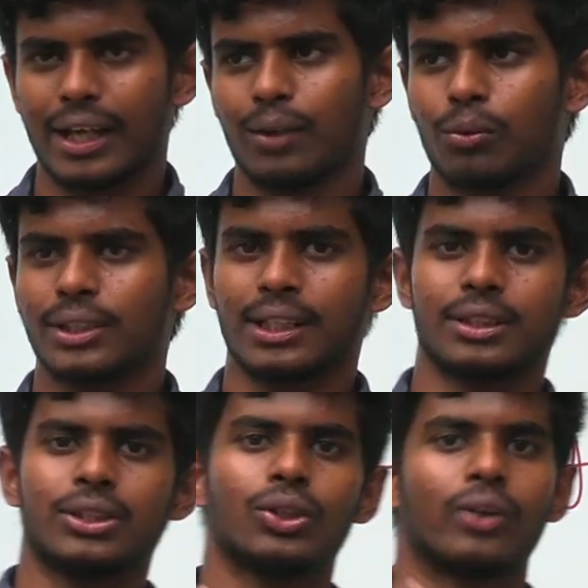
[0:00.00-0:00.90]
I would
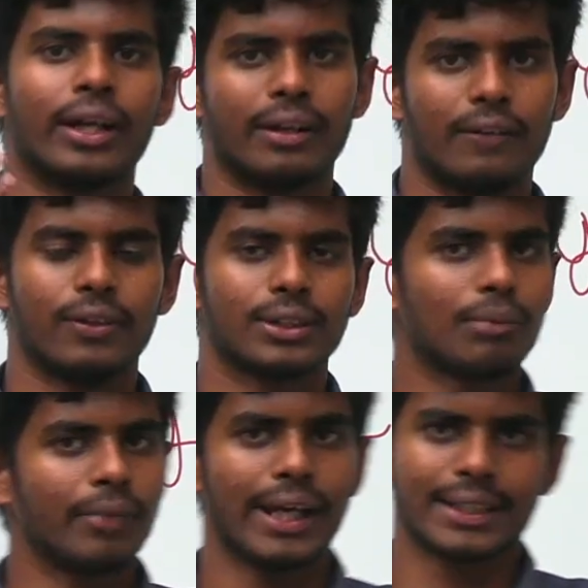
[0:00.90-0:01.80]
suggest you can refer
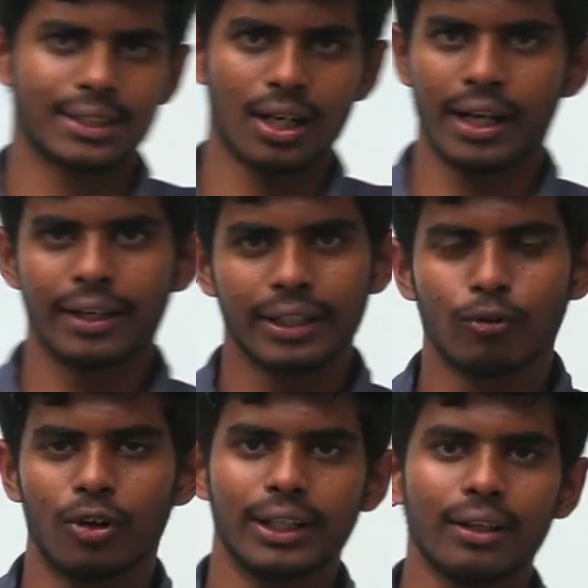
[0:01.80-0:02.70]
some extra
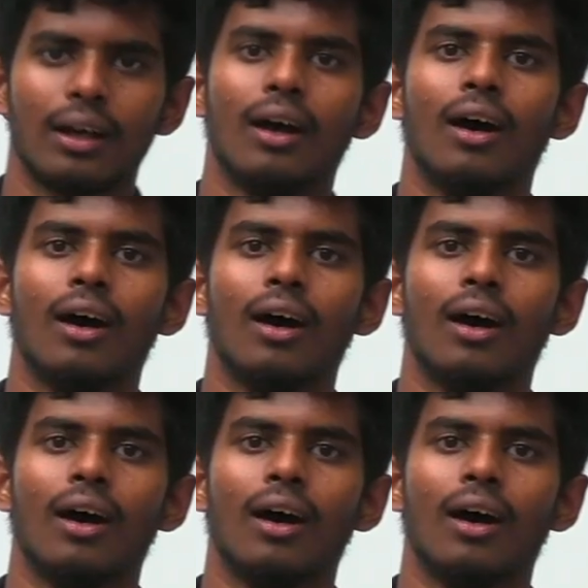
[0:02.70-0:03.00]
content for that.